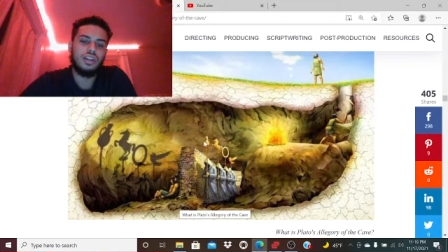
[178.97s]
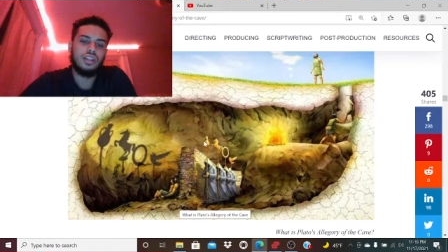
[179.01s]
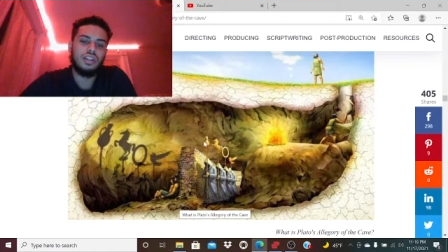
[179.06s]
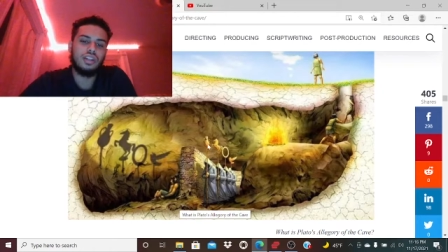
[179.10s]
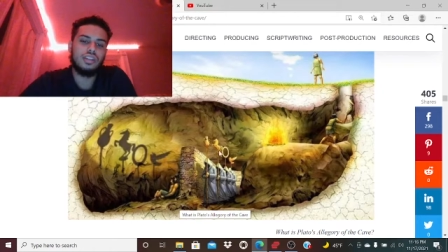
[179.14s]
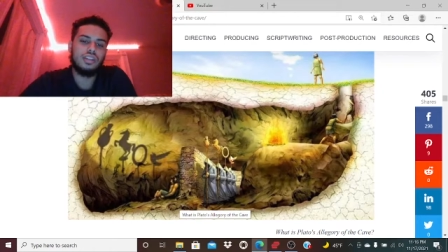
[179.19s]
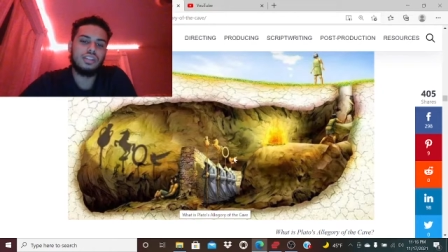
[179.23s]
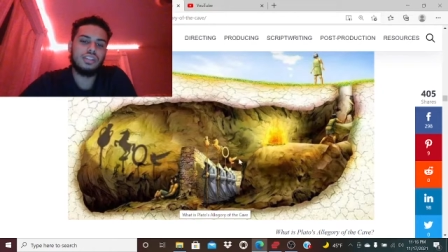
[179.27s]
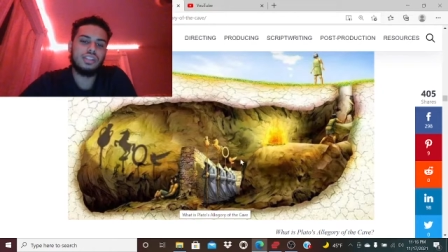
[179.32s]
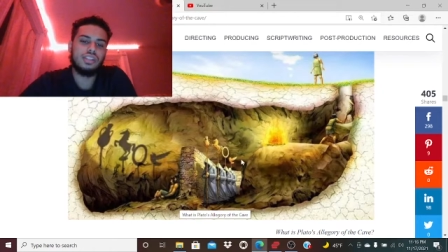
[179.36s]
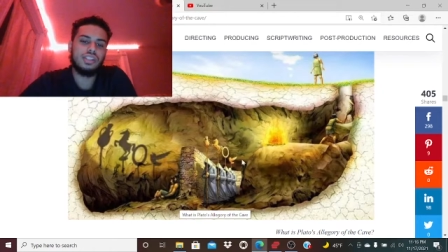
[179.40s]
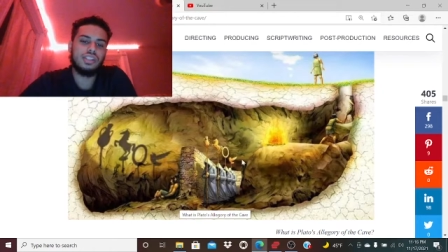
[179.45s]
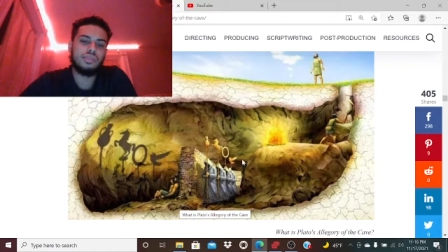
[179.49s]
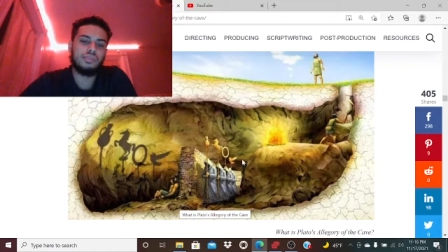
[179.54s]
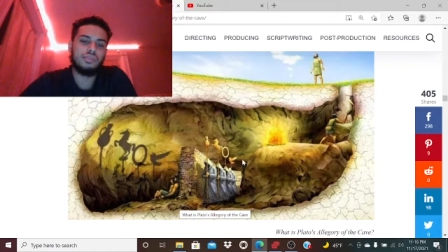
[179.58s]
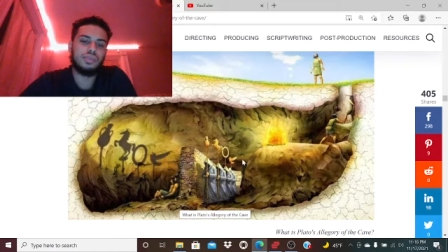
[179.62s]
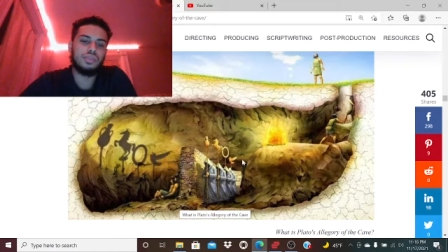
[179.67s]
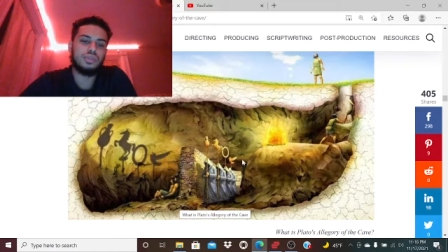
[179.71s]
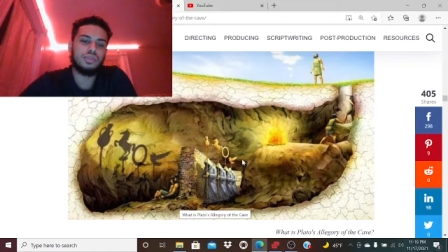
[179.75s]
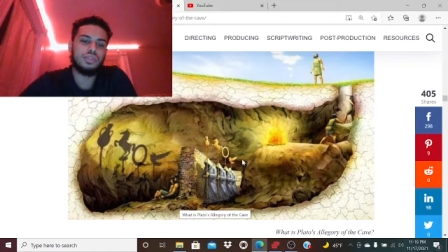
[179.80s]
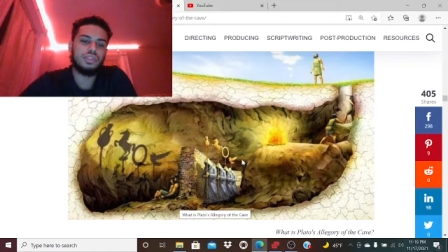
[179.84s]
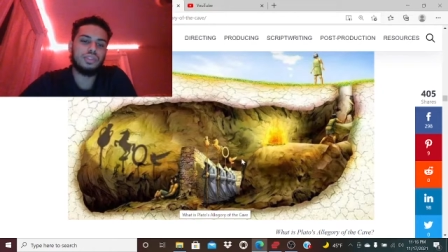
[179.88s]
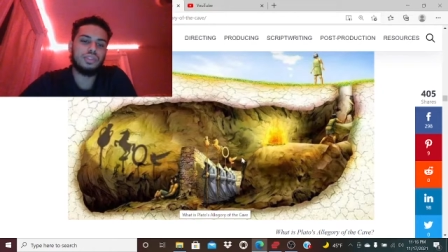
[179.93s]
these
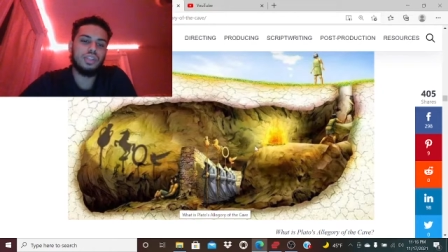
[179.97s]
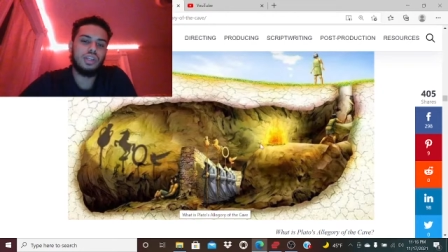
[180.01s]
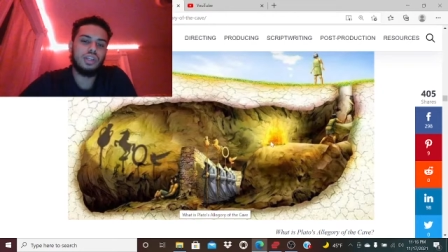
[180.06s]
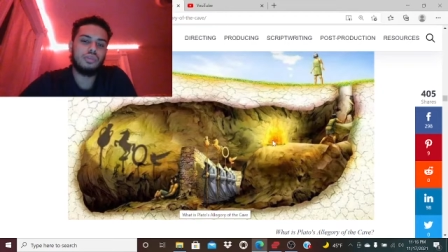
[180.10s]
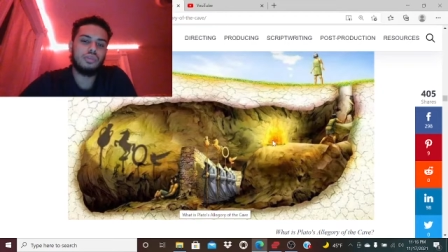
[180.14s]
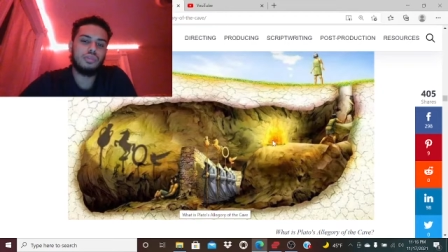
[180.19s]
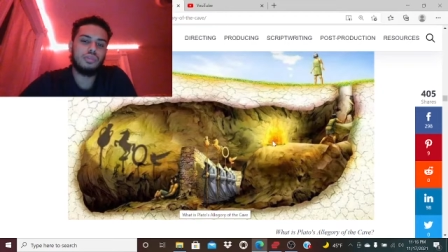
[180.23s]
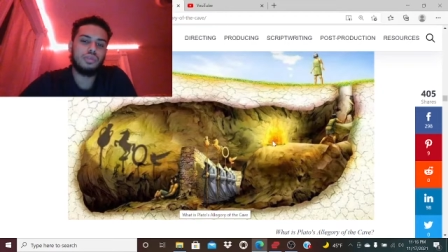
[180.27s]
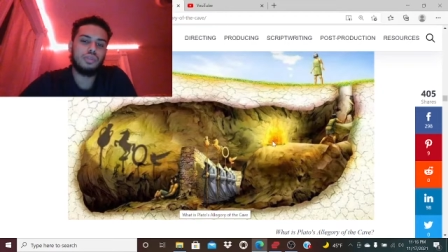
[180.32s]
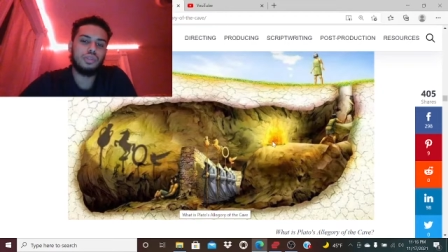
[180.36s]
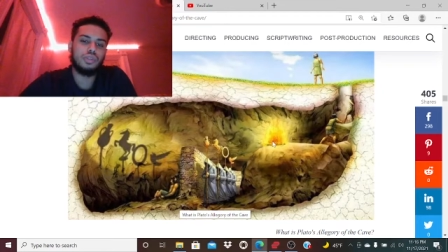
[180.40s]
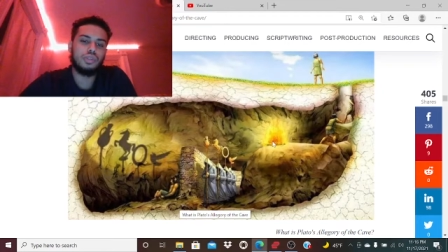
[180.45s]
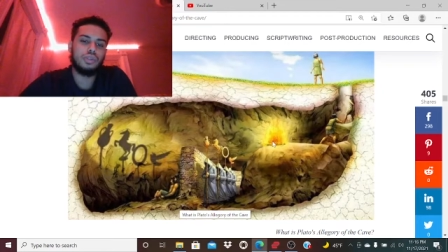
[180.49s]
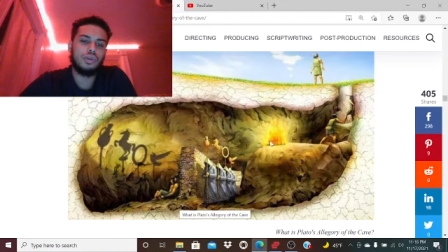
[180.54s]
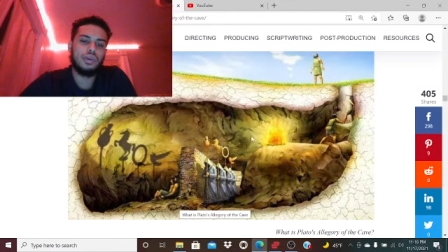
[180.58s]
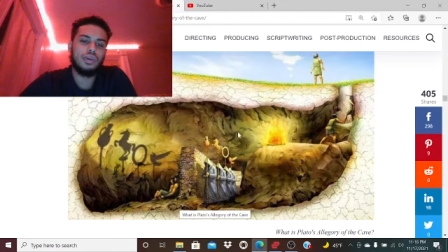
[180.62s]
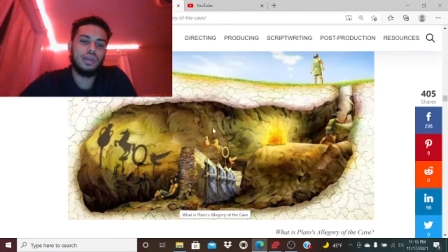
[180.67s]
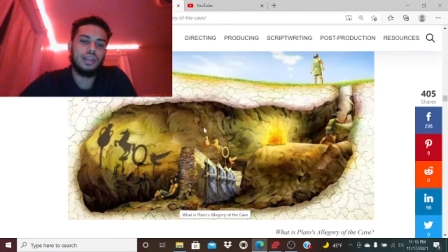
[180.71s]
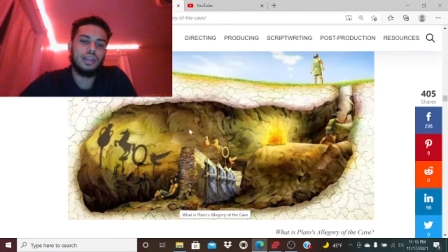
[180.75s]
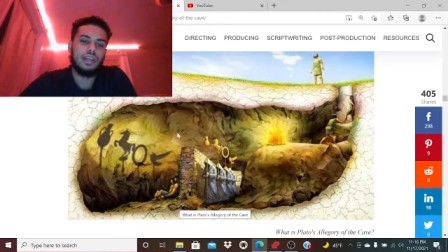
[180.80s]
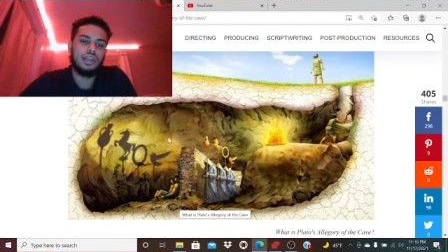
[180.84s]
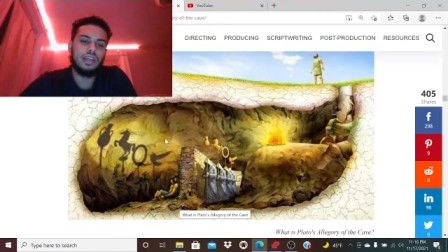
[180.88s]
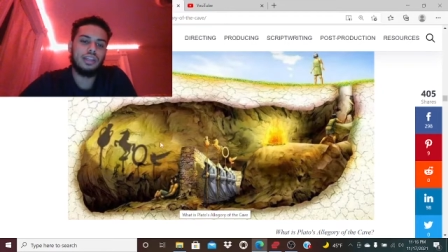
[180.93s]
symbols,
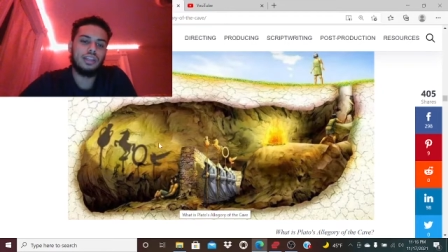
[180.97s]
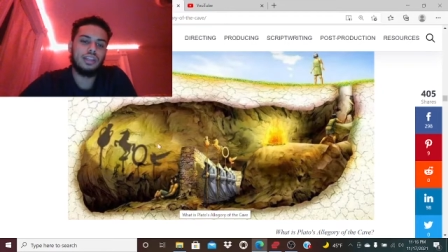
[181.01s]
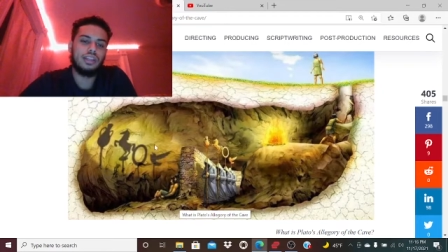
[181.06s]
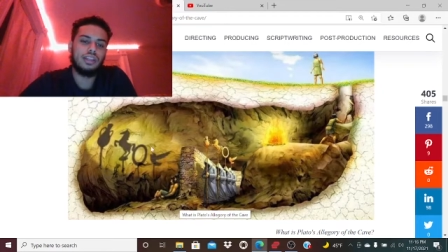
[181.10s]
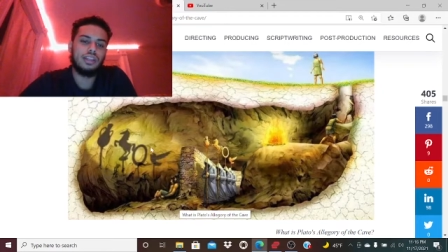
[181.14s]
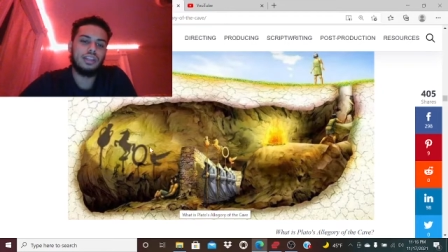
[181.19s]
portraying